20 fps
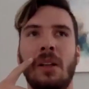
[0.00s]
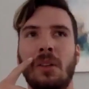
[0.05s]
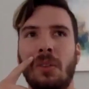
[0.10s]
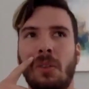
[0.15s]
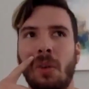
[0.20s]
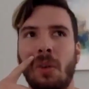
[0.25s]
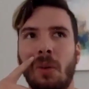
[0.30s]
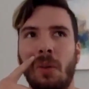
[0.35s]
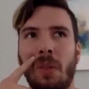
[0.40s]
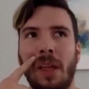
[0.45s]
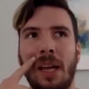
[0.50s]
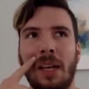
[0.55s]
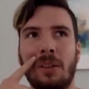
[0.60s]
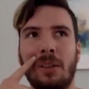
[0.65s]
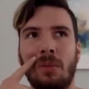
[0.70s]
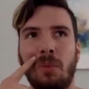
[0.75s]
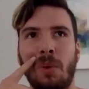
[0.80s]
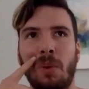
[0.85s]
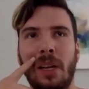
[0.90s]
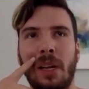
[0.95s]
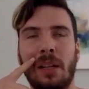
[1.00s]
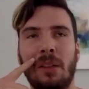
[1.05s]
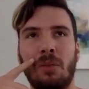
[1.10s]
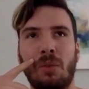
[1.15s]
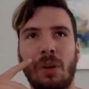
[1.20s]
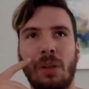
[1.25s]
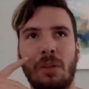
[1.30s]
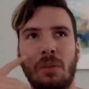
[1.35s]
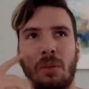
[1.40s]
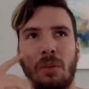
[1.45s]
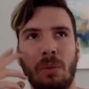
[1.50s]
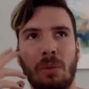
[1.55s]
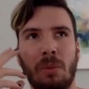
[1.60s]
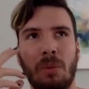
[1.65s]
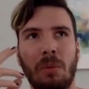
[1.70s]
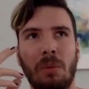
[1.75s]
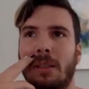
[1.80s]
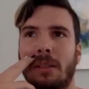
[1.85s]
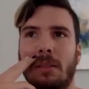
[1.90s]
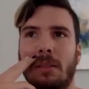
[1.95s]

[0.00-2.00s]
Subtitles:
So that's why I try to